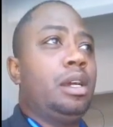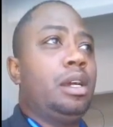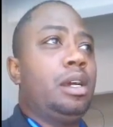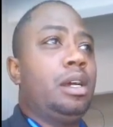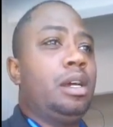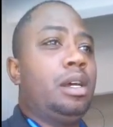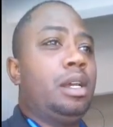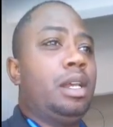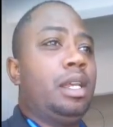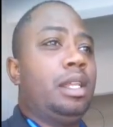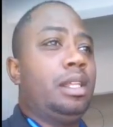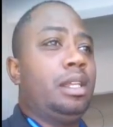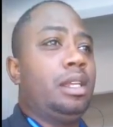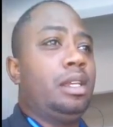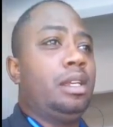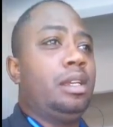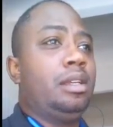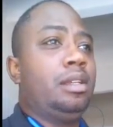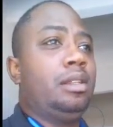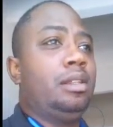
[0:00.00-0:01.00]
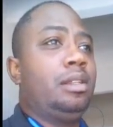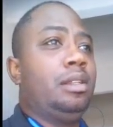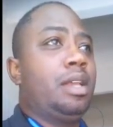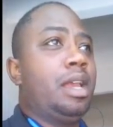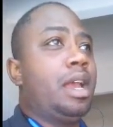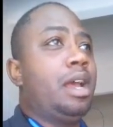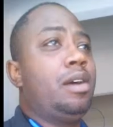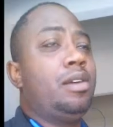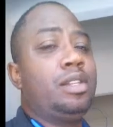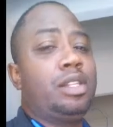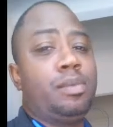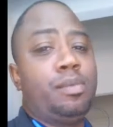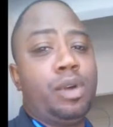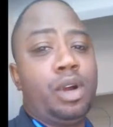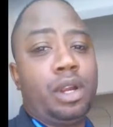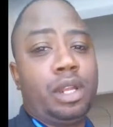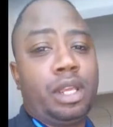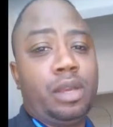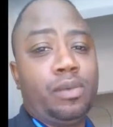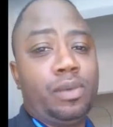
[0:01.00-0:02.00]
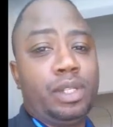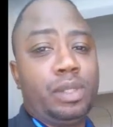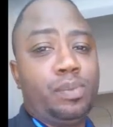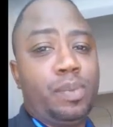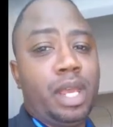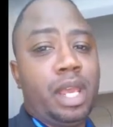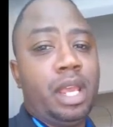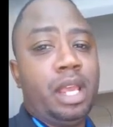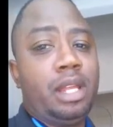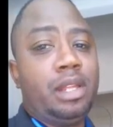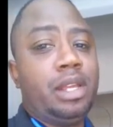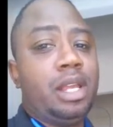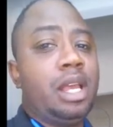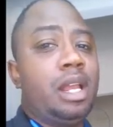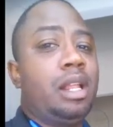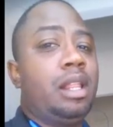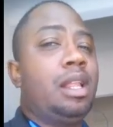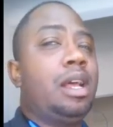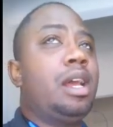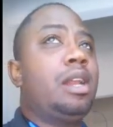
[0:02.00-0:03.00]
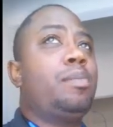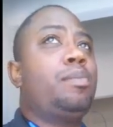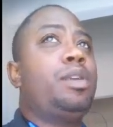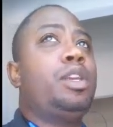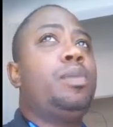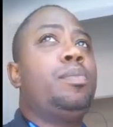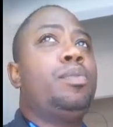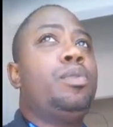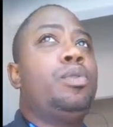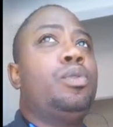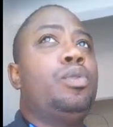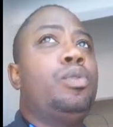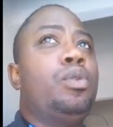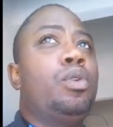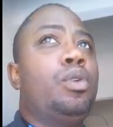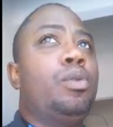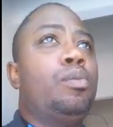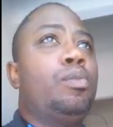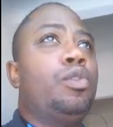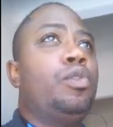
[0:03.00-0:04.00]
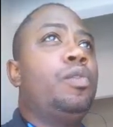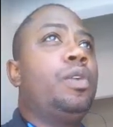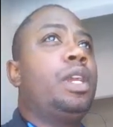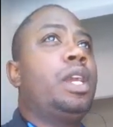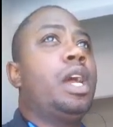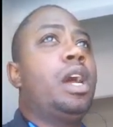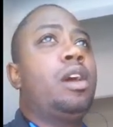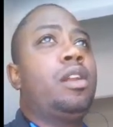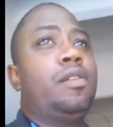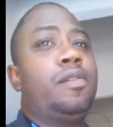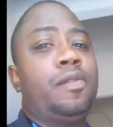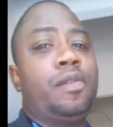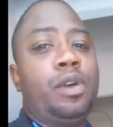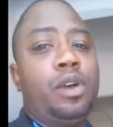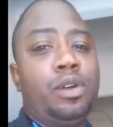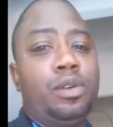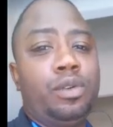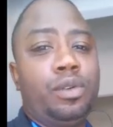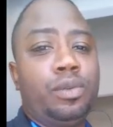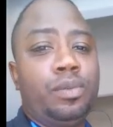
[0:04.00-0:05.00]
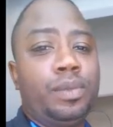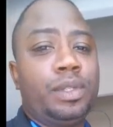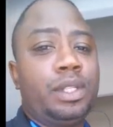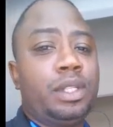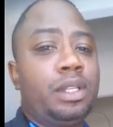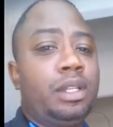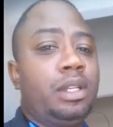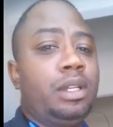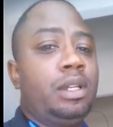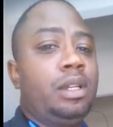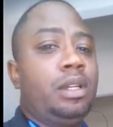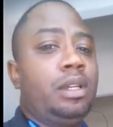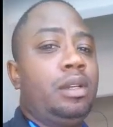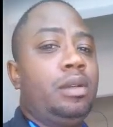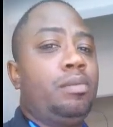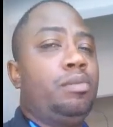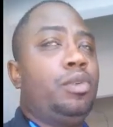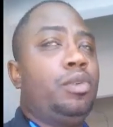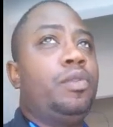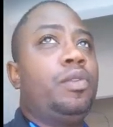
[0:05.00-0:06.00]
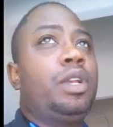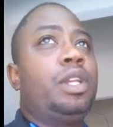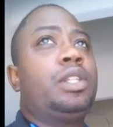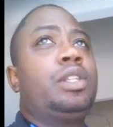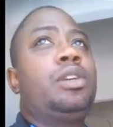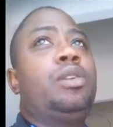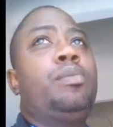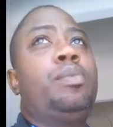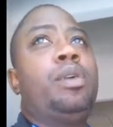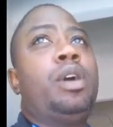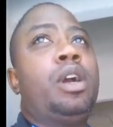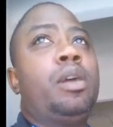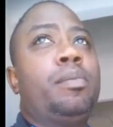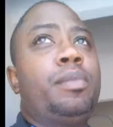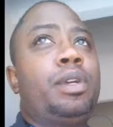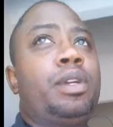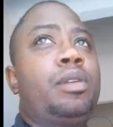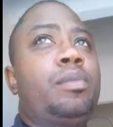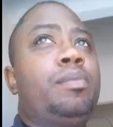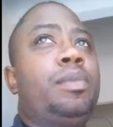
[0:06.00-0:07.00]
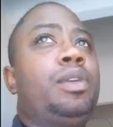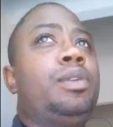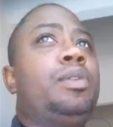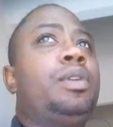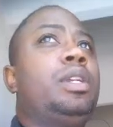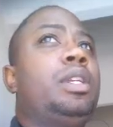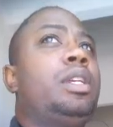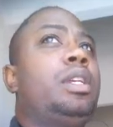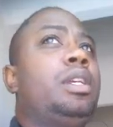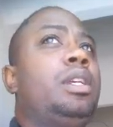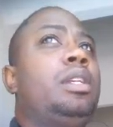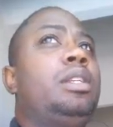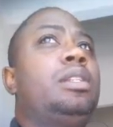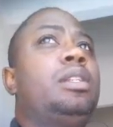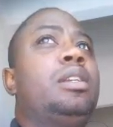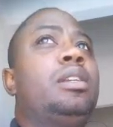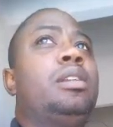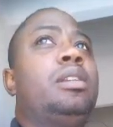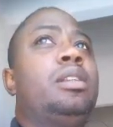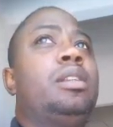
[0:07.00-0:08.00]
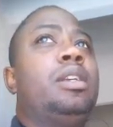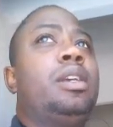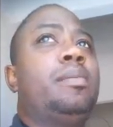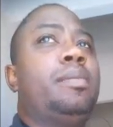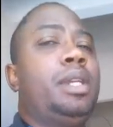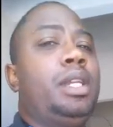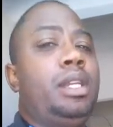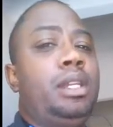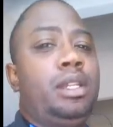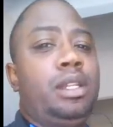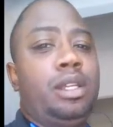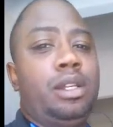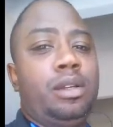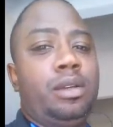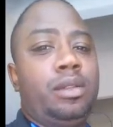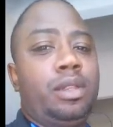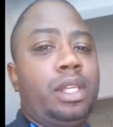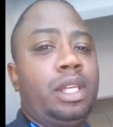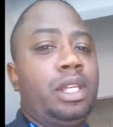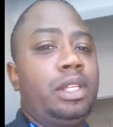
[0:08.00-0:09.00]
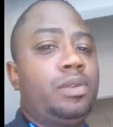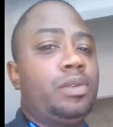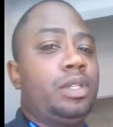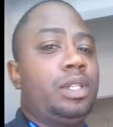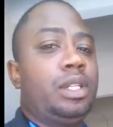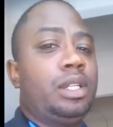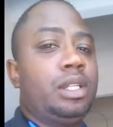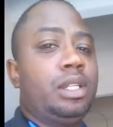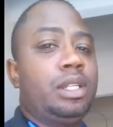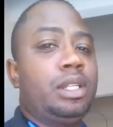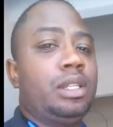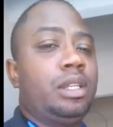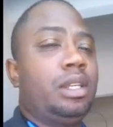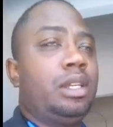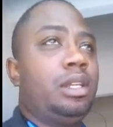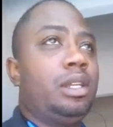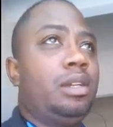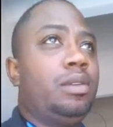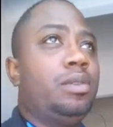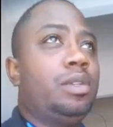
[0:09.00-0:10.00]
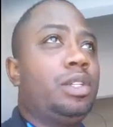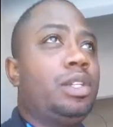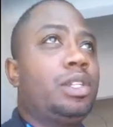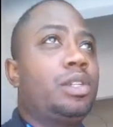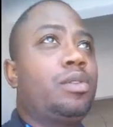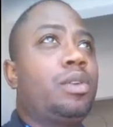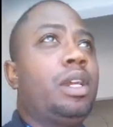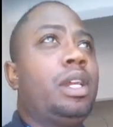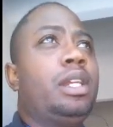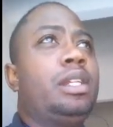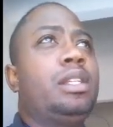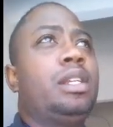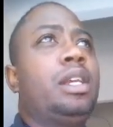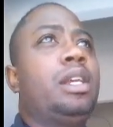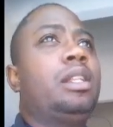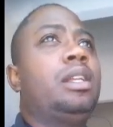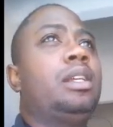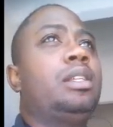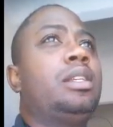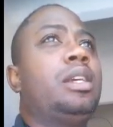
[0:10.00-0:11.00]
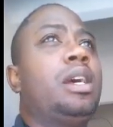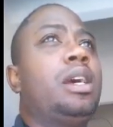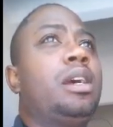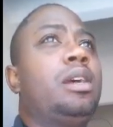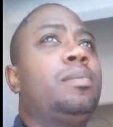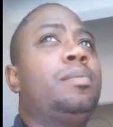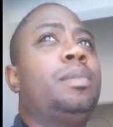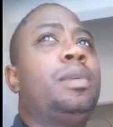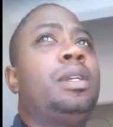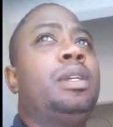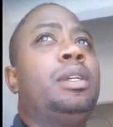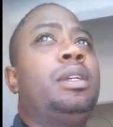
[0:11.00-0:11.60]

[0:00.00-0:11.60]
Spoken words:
and then the housing market was bad. You had a lot of people who were moving out of homes, moving into apartment communities, and I mean, you know, things were just, it was just crazy at that time.